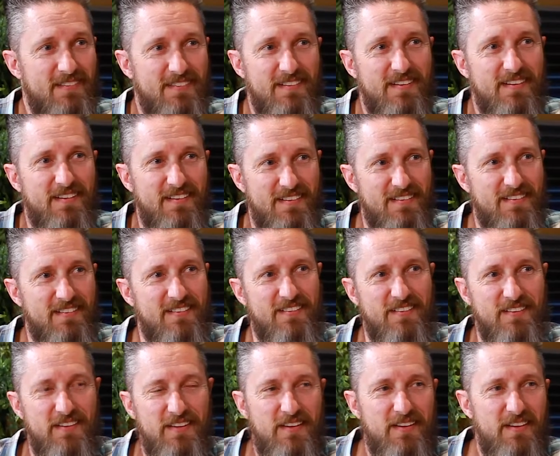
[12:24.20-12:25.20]
yeah. Like, oh, eh,
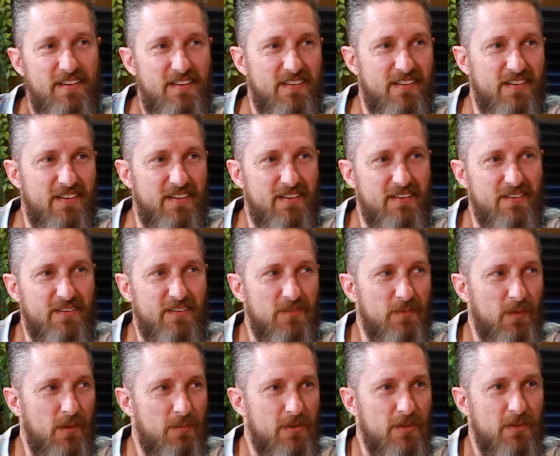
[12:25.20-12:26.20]
yeah. Like your
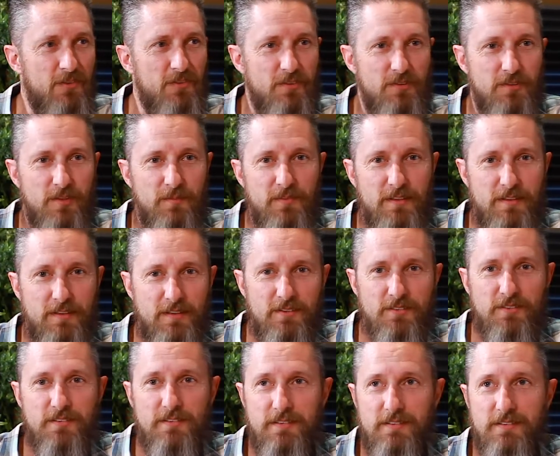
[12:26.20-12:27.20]
mom tells you something
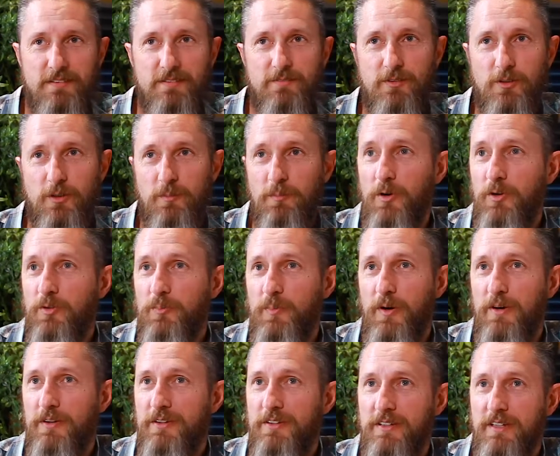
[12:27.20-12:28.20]
that's, for the most
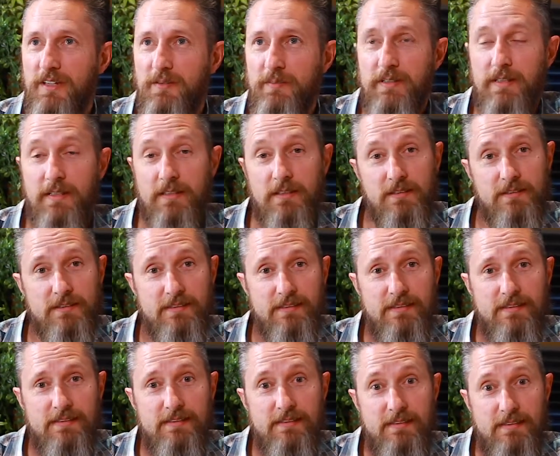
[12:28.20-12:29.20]
part, you're going to be like,
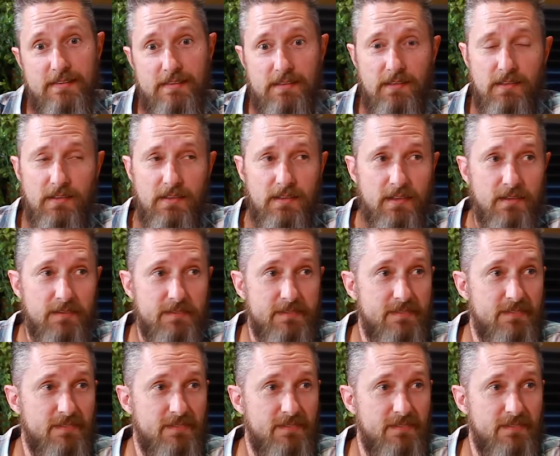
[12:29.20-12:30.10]
well, it's